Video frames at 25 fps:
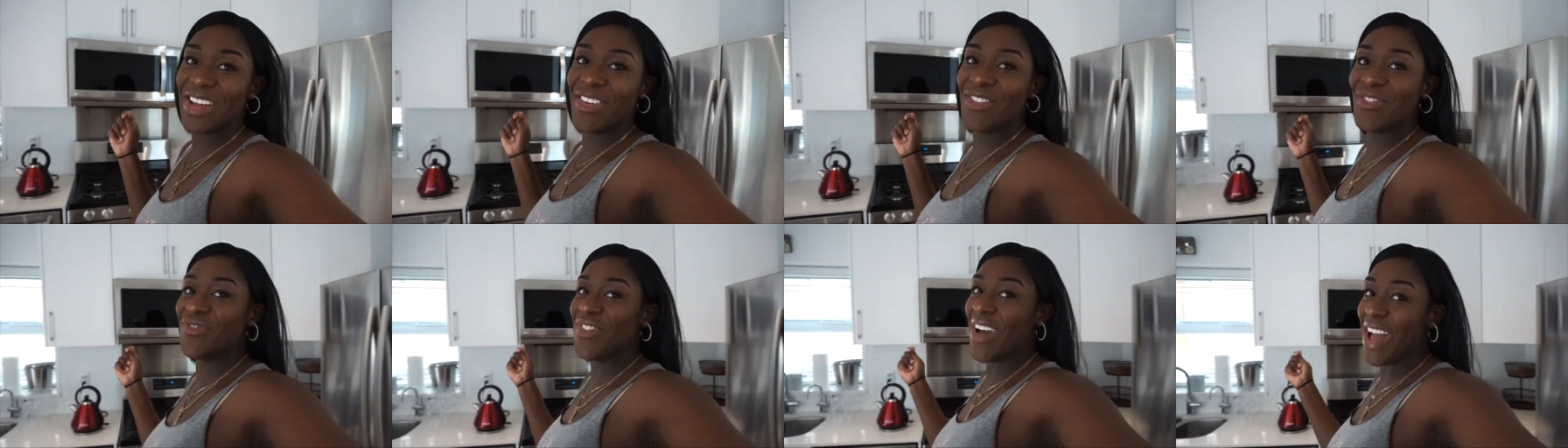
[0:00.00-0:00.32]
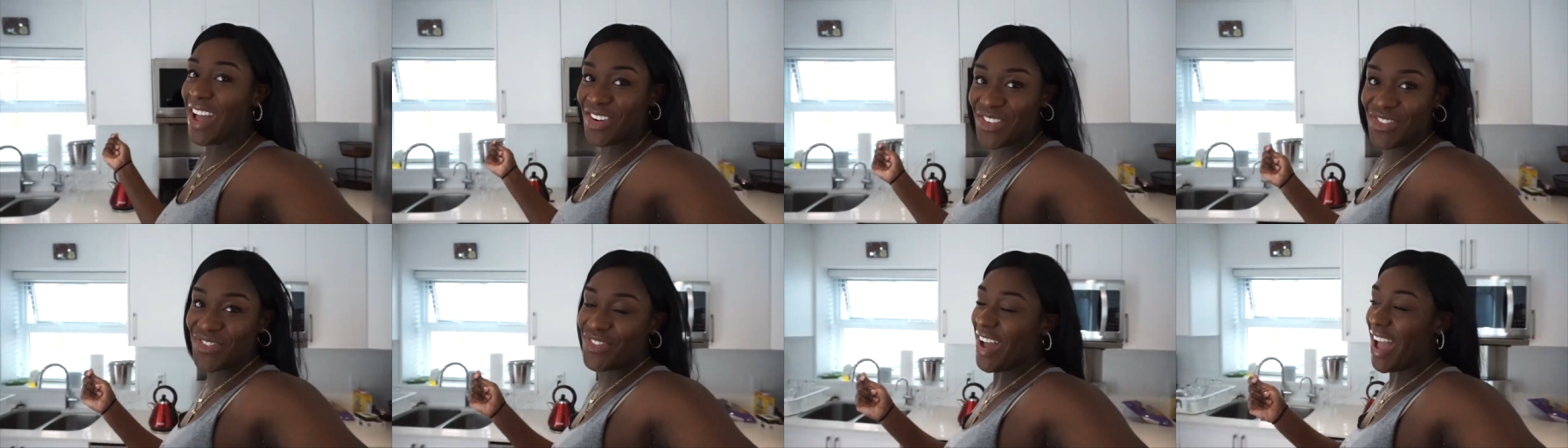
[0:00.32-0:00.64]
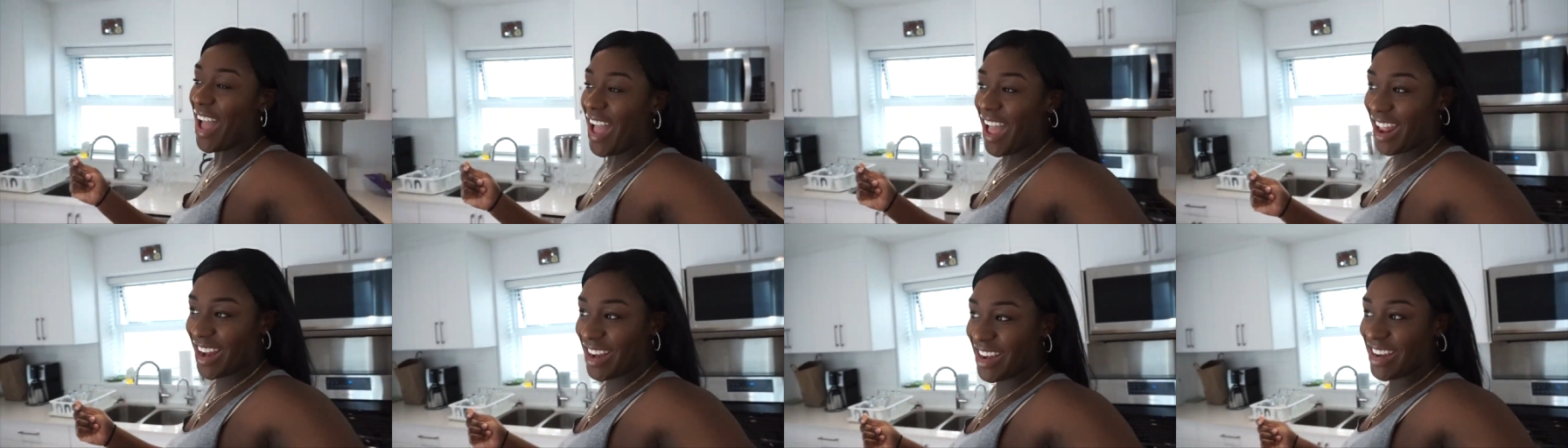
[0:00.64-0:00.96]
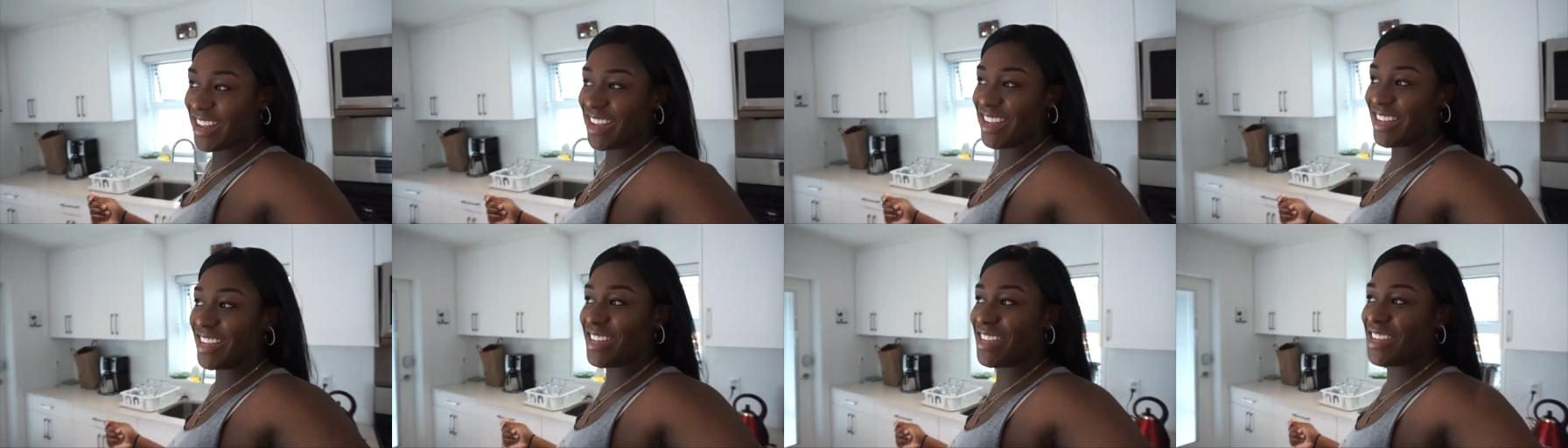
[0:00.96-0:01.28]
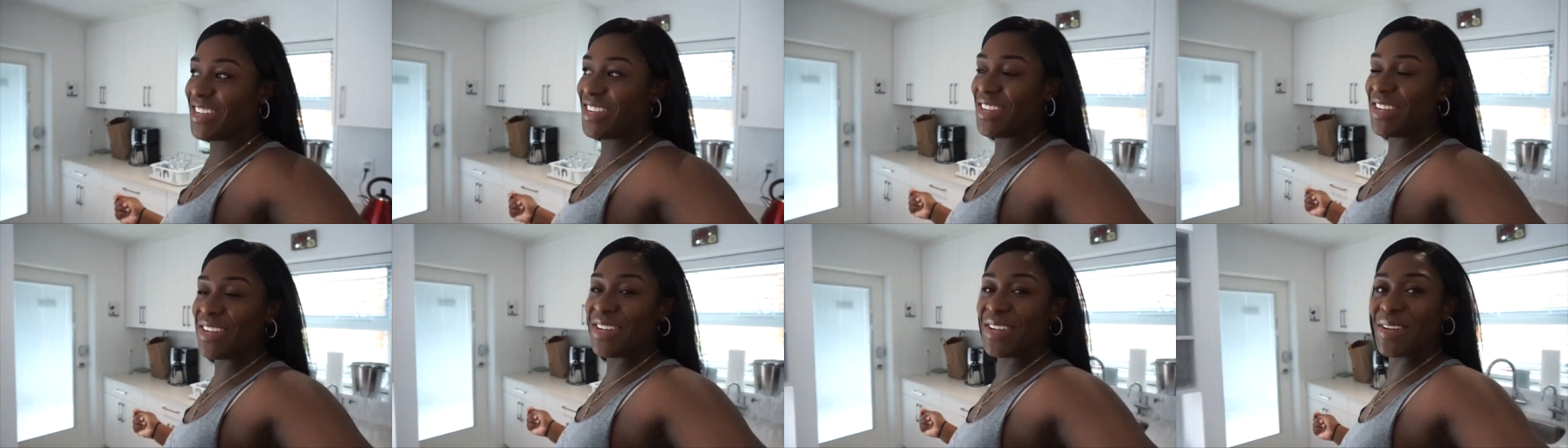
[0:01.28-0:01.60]
you know, fun, fun. Great. I'm
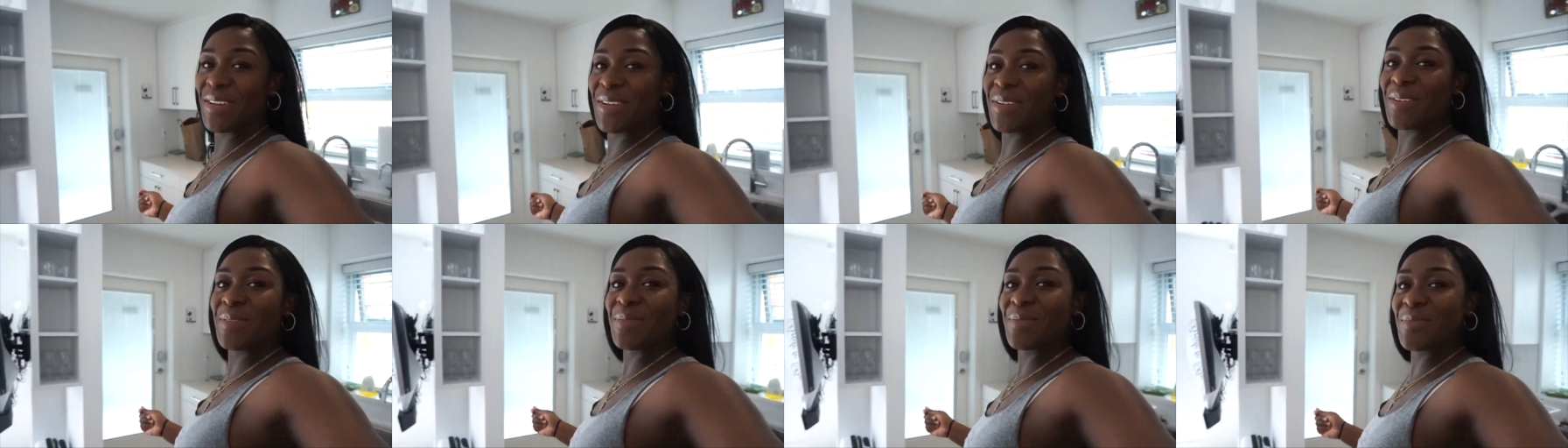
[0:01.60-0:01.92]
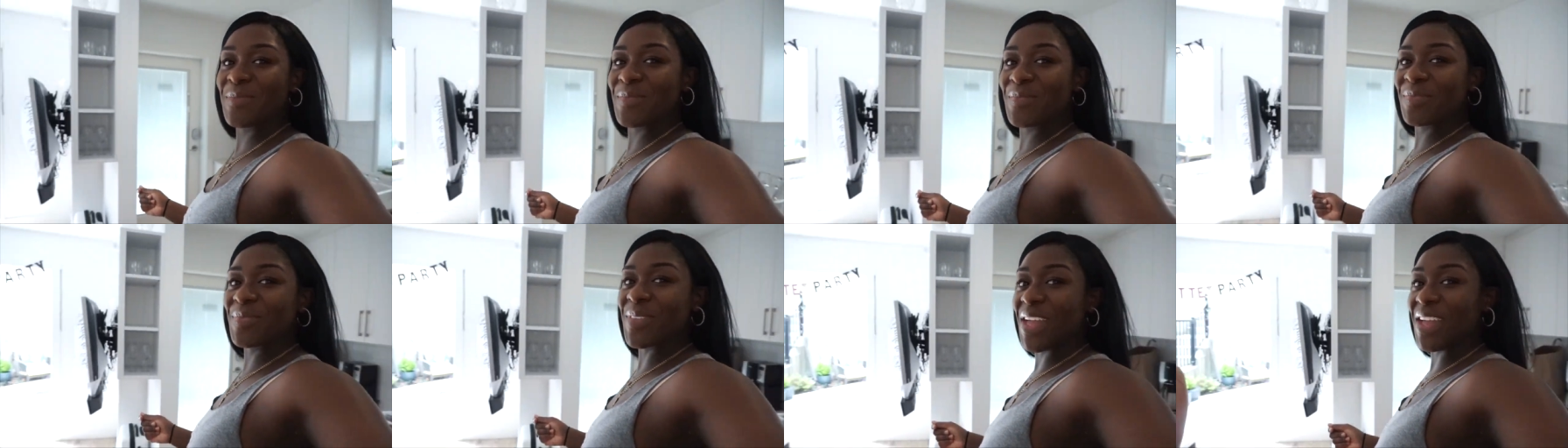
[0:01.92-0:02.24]
ready for more.